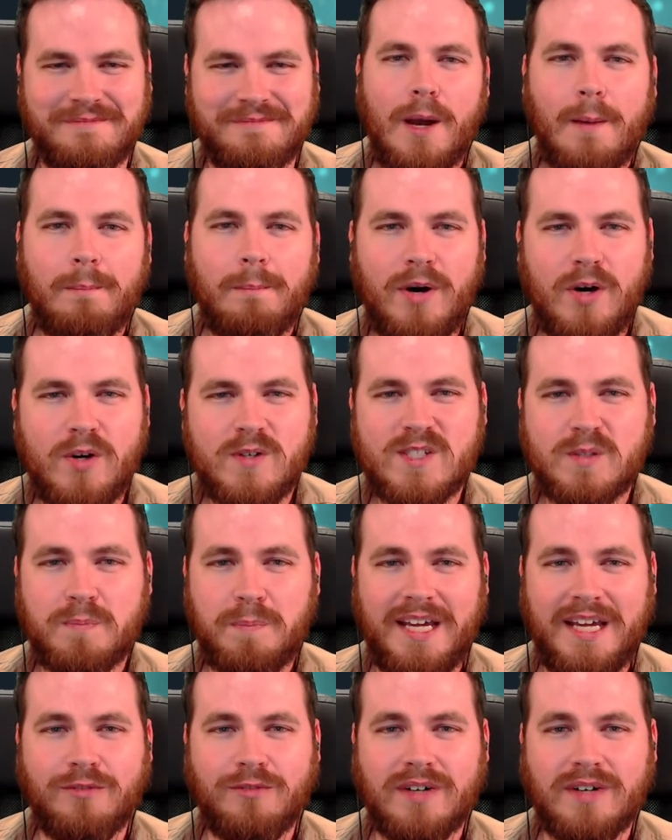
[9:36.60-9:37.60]
Most
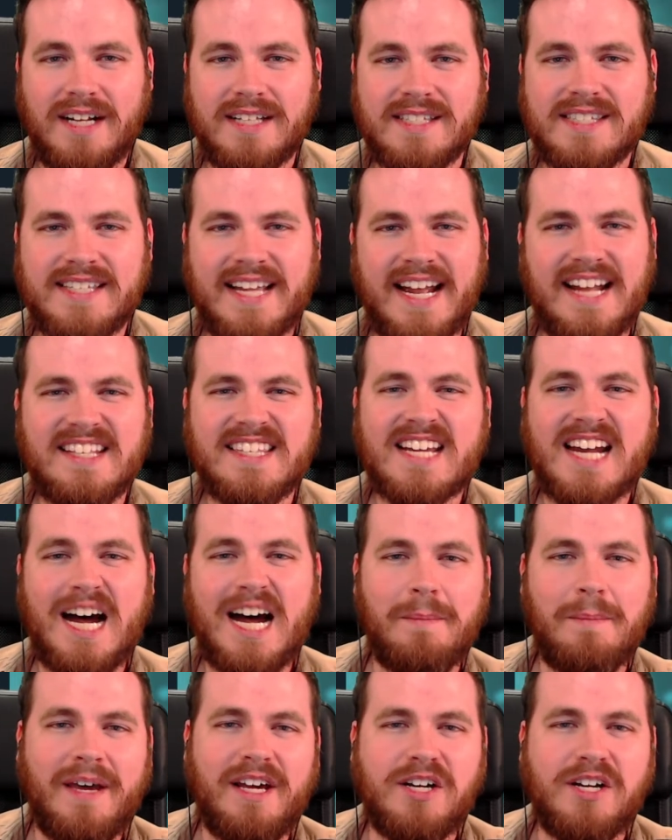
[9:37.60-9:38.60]
speedruns tend to
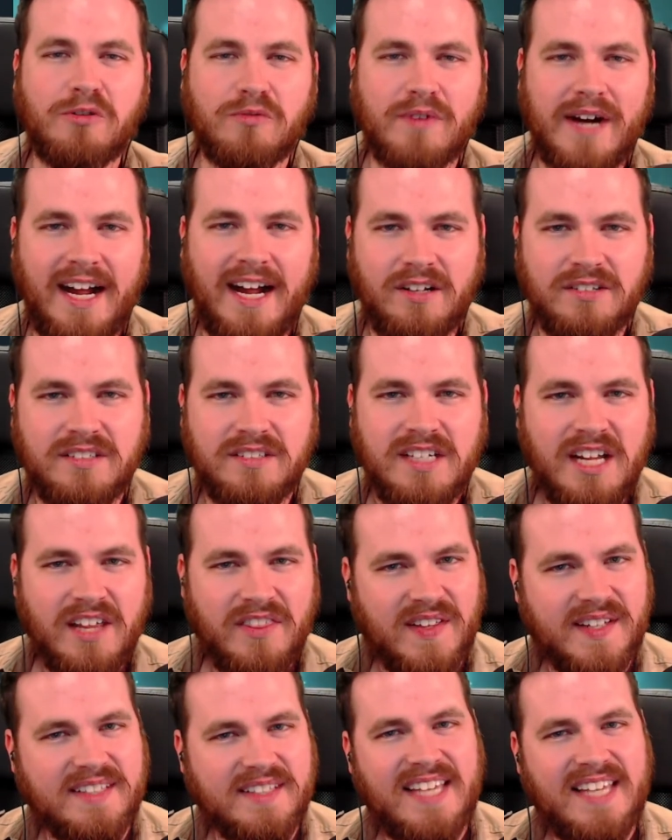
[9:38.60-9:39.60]
come in around
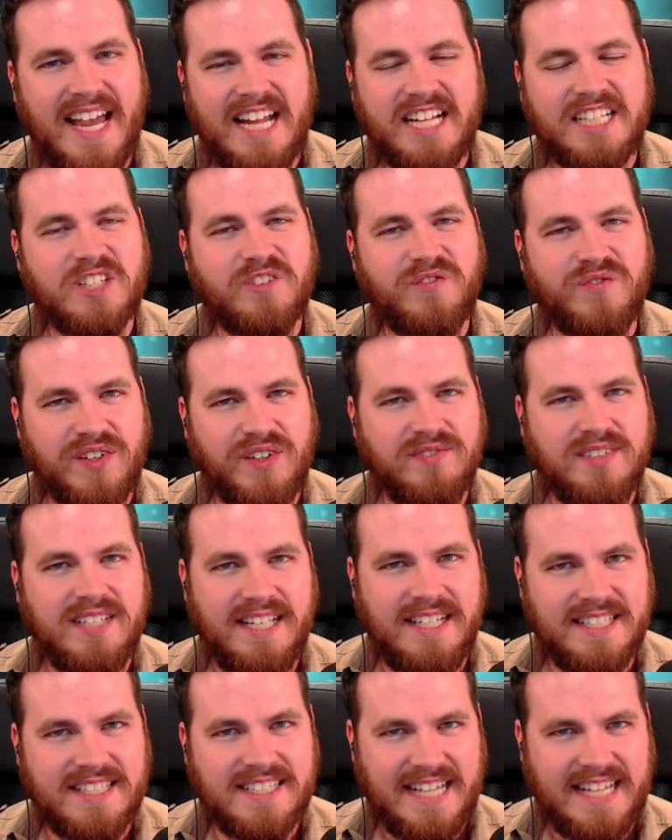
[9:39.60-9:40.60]
the 10 to
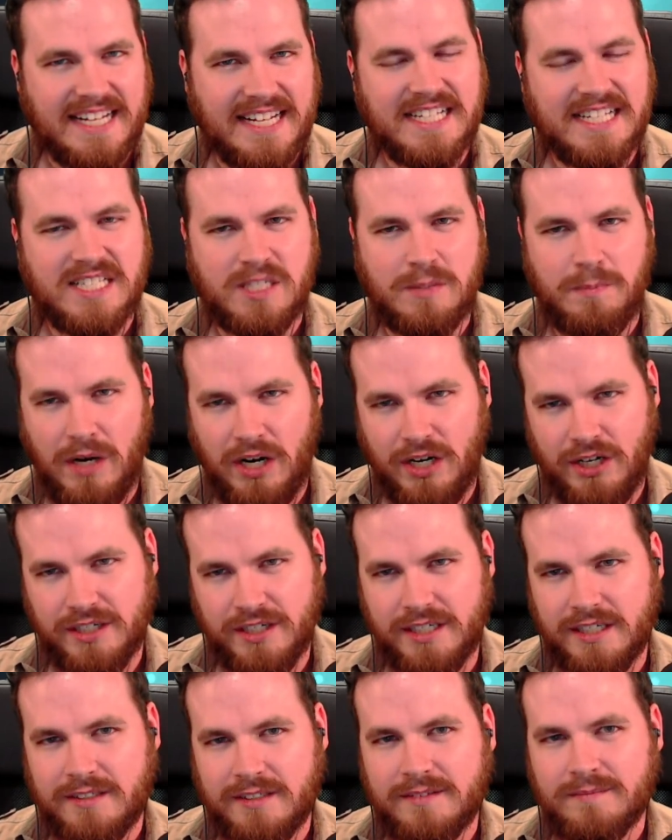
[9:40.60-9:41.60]
15 seconds
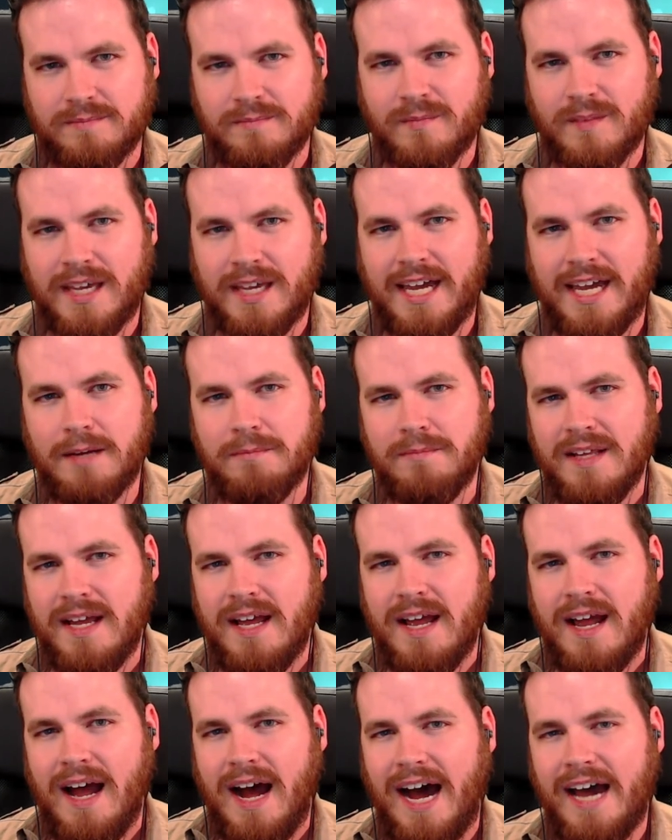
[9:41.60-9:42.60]
mark, okay?
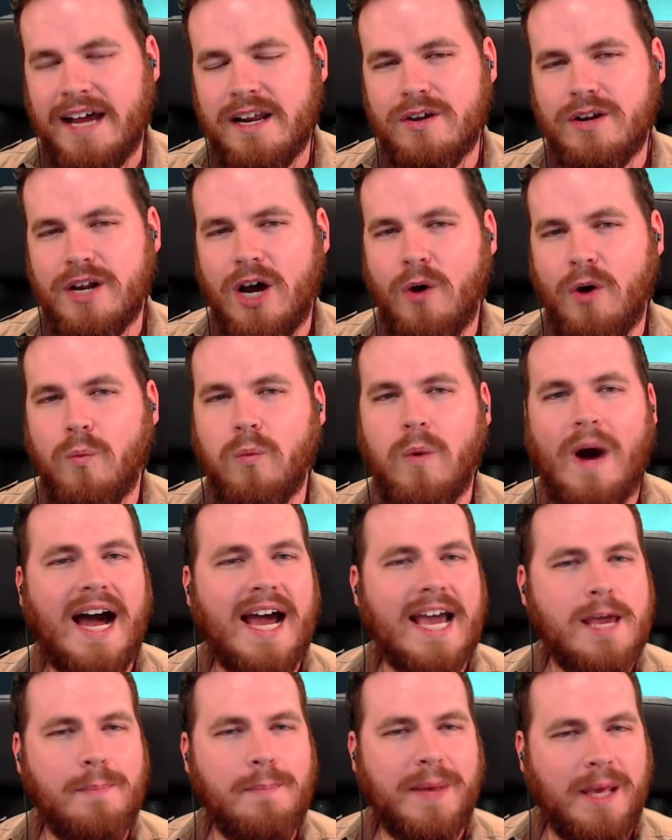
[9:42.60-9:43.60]
I don't know
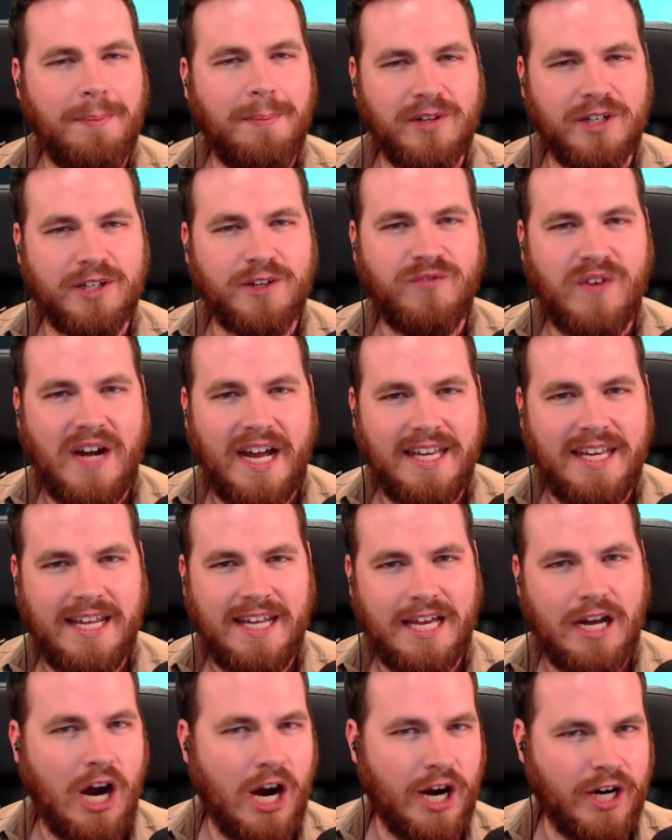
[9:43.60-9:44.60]
why people are finding
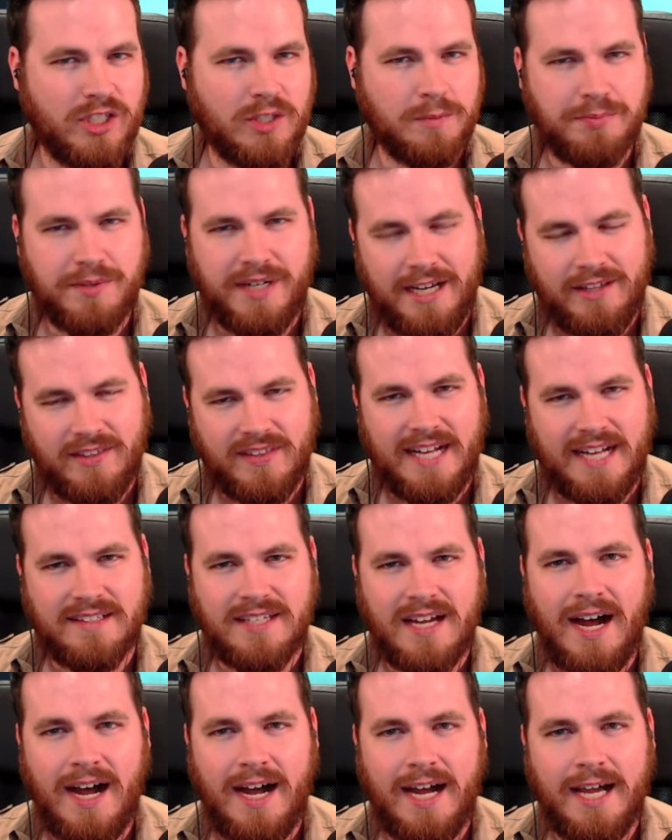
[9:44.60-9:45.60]
it hard to break that
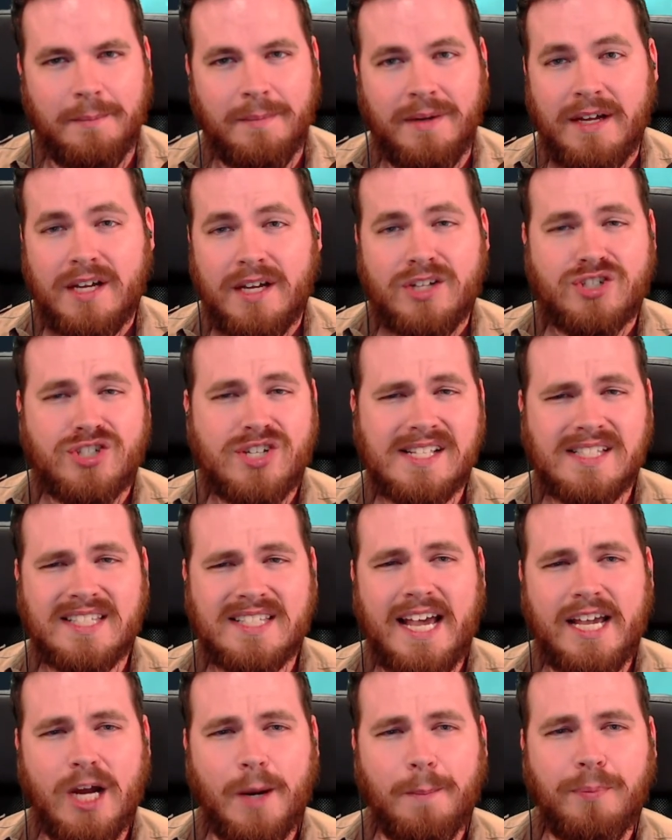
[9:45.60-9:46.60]
time. Just
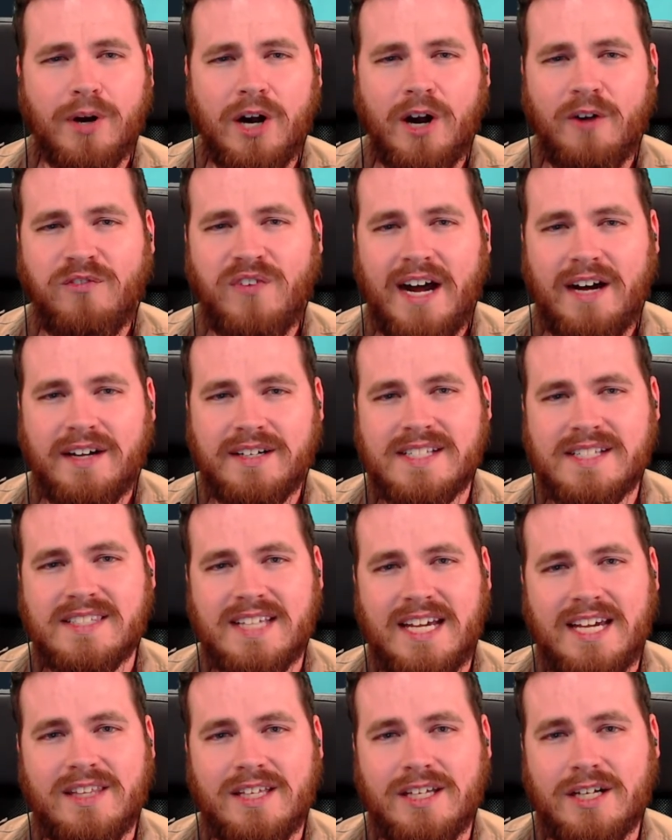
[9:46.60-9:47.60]
set your profile to
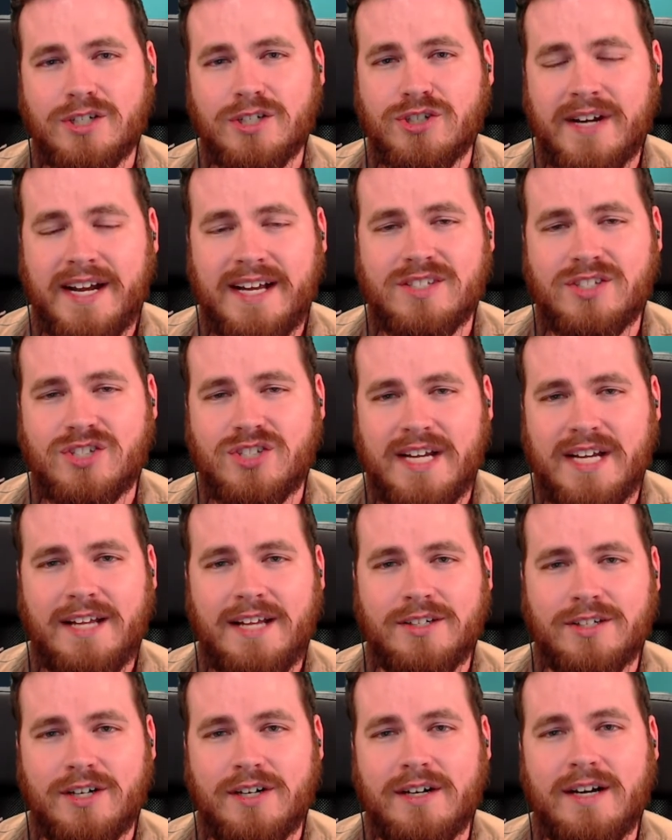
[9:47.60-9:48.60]
say that you're
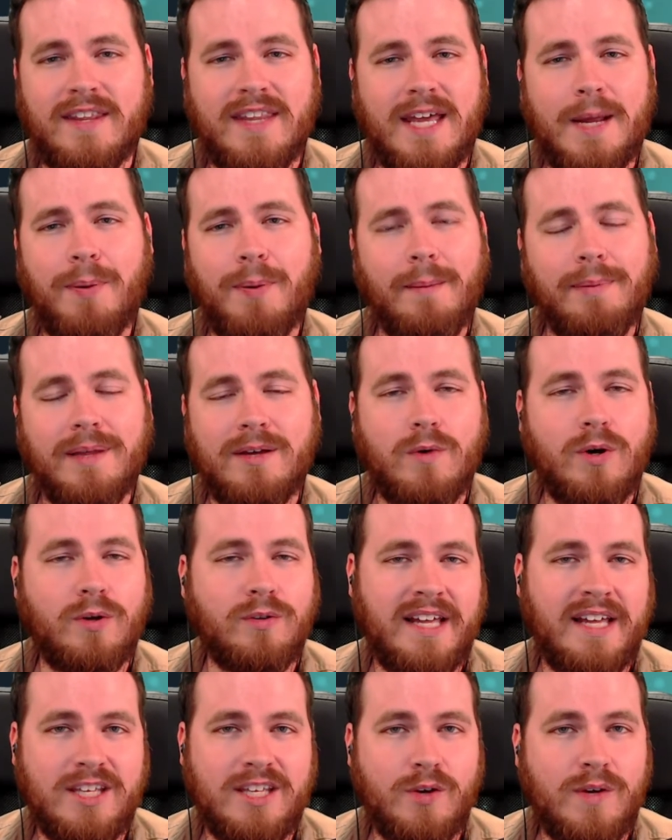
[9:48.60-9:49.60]
transgender, and they probably won't
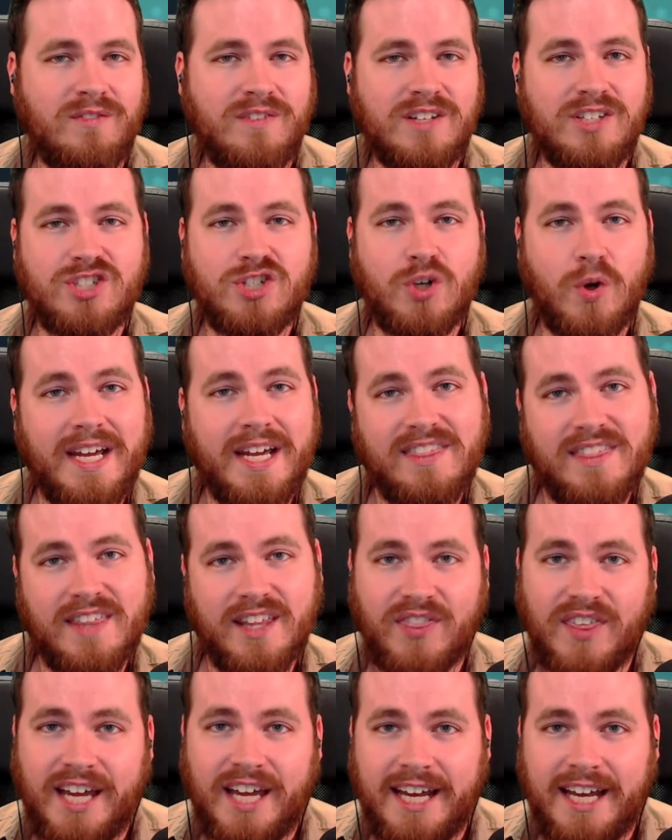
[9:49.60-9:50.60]
let you even join the
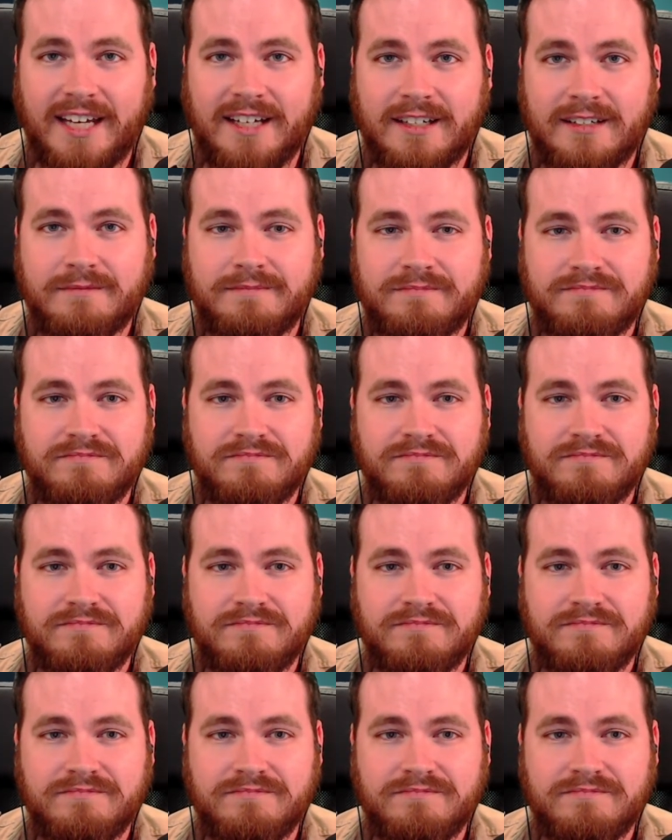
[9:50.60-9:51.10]
thing.